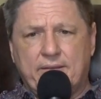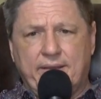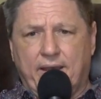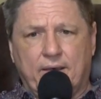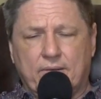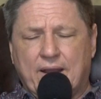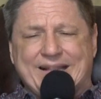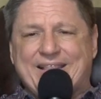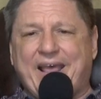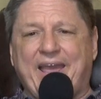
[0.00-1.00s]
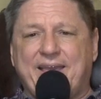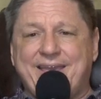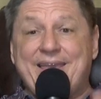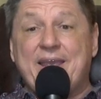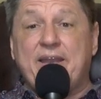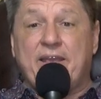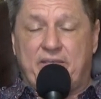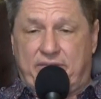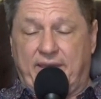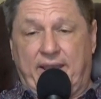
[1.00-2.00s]
No. Like
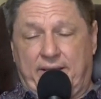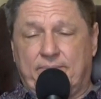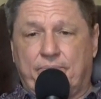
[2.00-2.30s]
anything.